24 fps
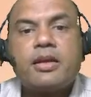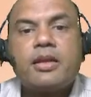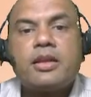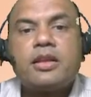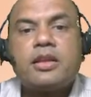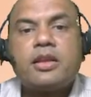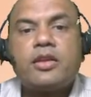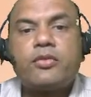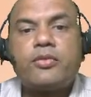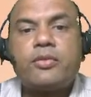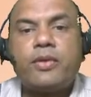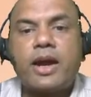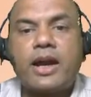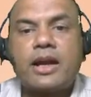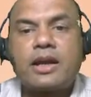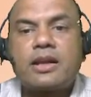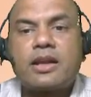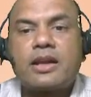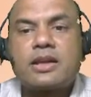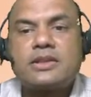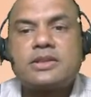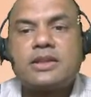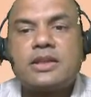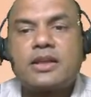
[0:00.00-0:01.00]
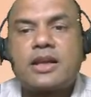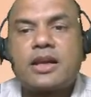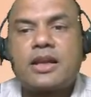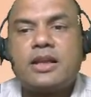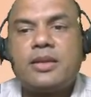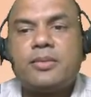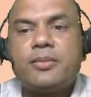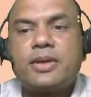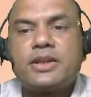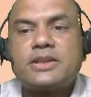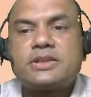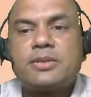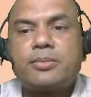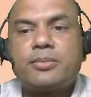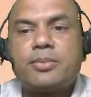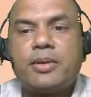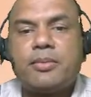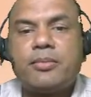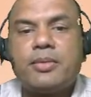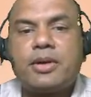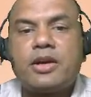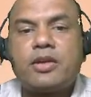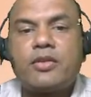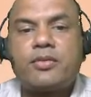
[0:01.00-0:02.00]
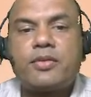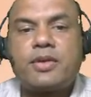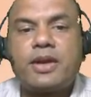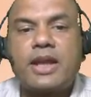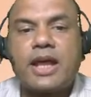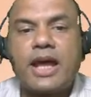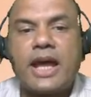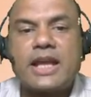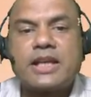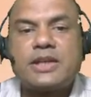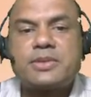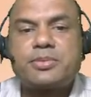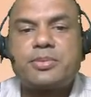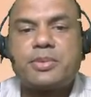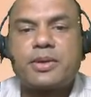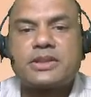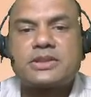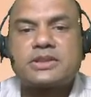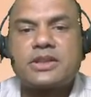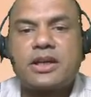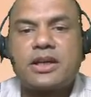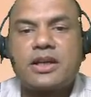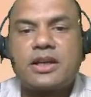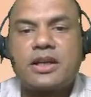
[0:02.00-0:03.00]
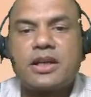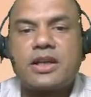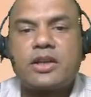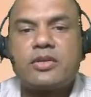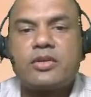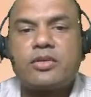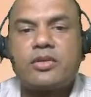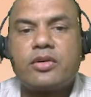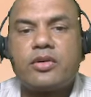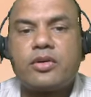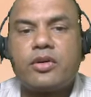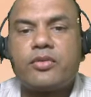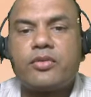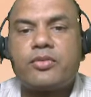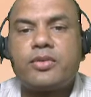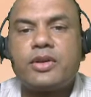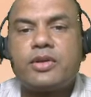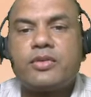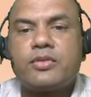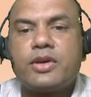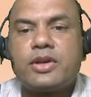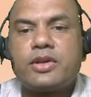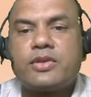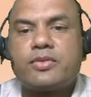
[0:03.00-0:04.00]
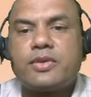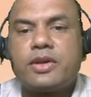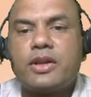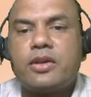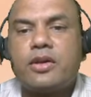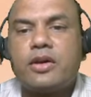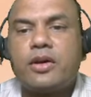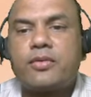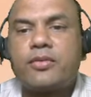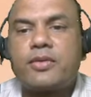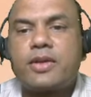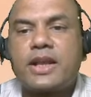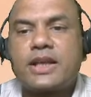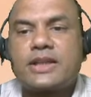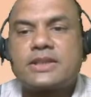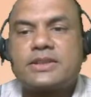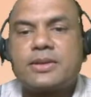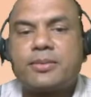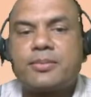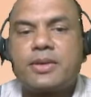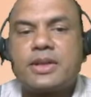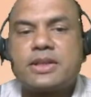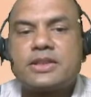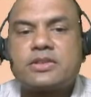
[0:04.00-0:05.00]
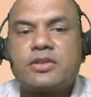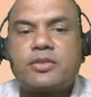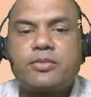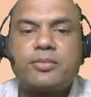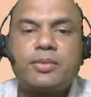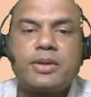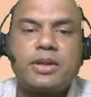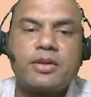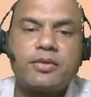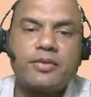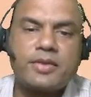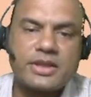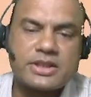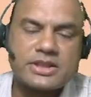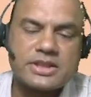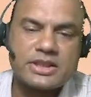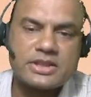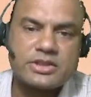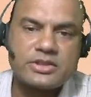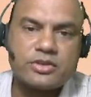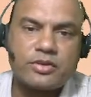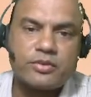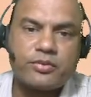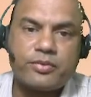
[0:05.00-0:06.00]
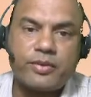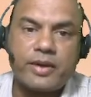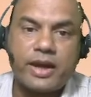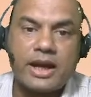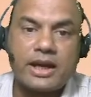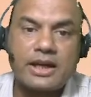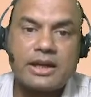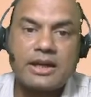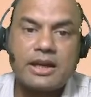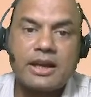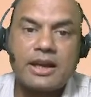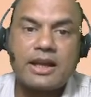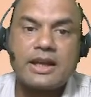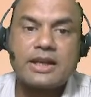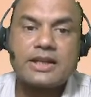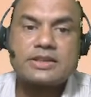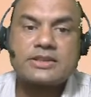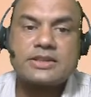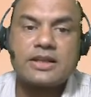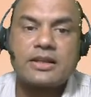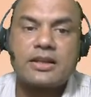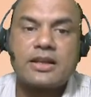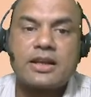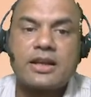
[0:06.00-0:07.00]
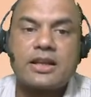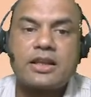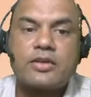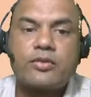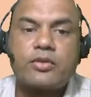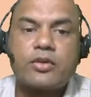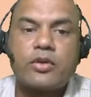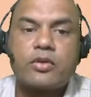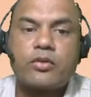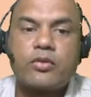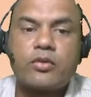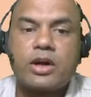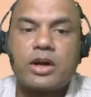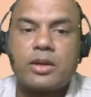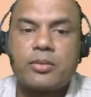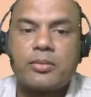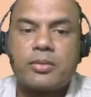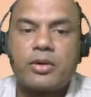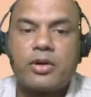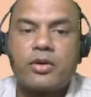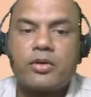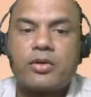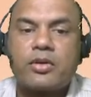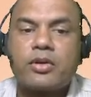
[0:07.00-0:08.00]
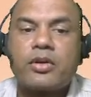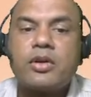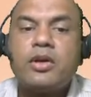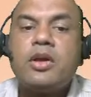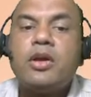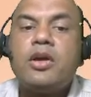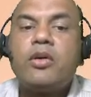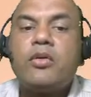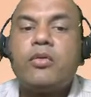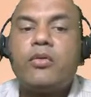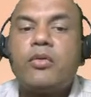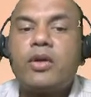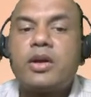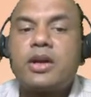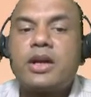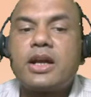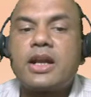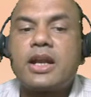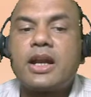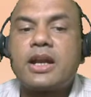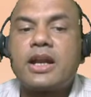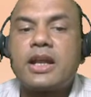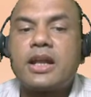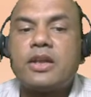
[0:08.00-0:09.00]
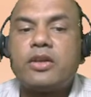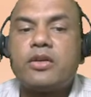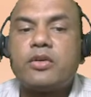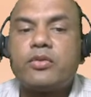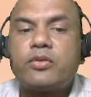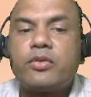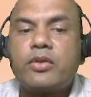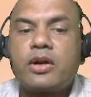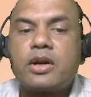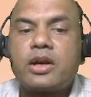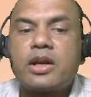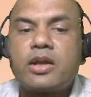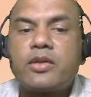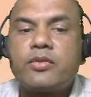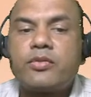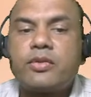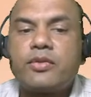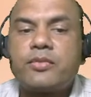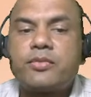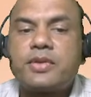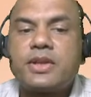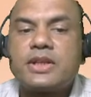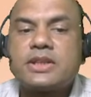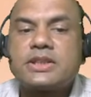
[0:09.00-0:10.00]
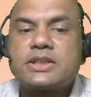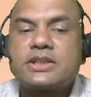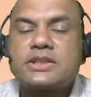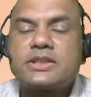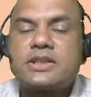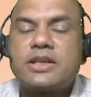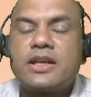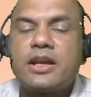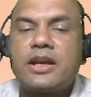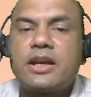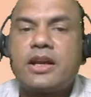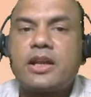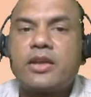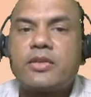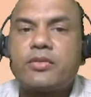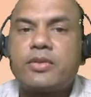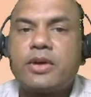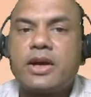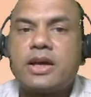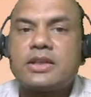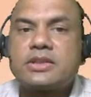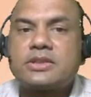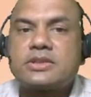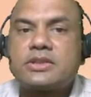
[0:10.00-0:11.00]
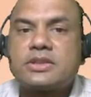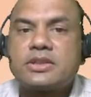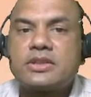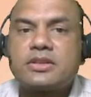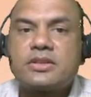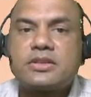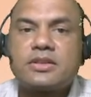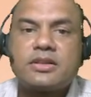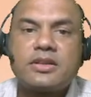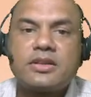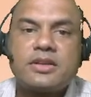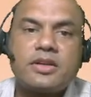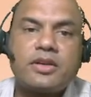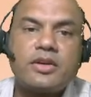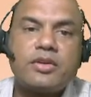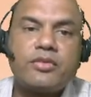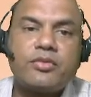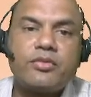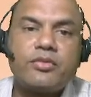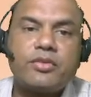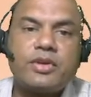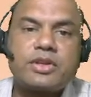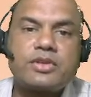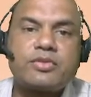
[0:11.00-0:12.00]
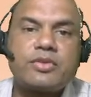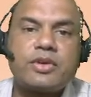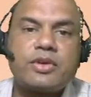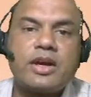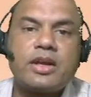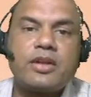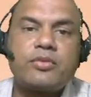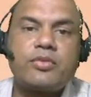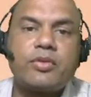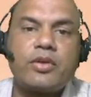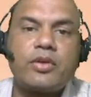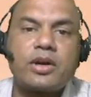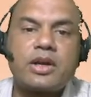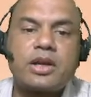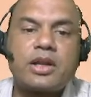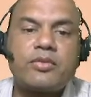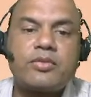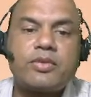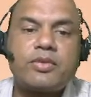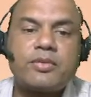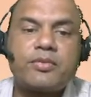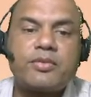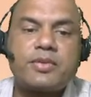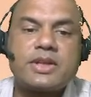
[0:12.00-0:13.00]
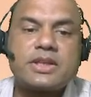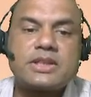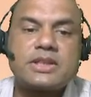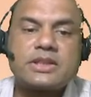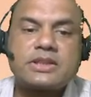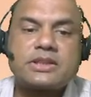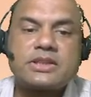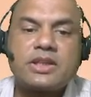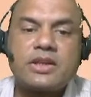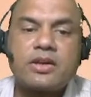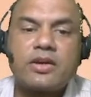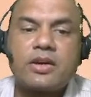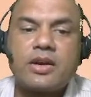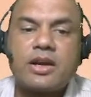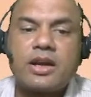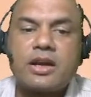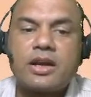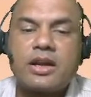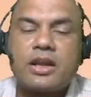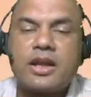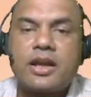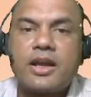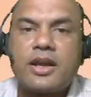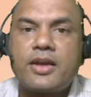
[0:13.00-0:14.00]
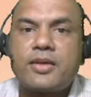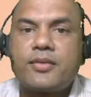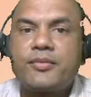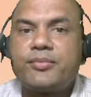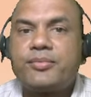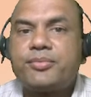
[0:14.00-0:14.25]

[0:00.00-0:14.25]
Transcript: The factor generally makes the payment of dash percent of invoice value after acceptance of bill of exchange. So factoring is generally for what amount? What did I tell you? 40, 50, 60, 80. Fast. Which one? 40, 50, 60 or 80?